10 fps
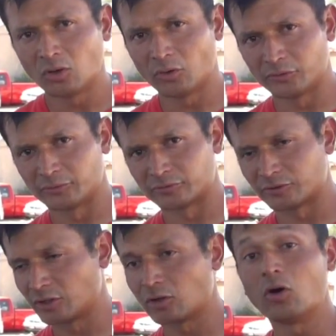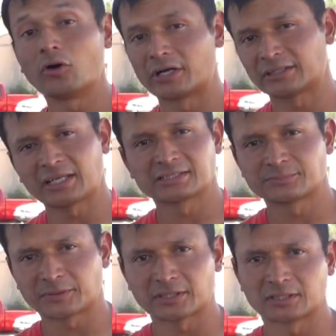on your truck or a 10
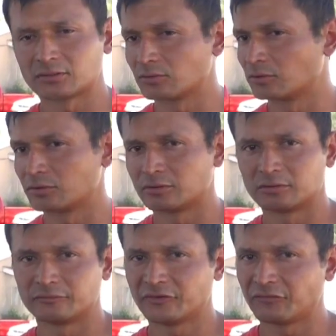speed or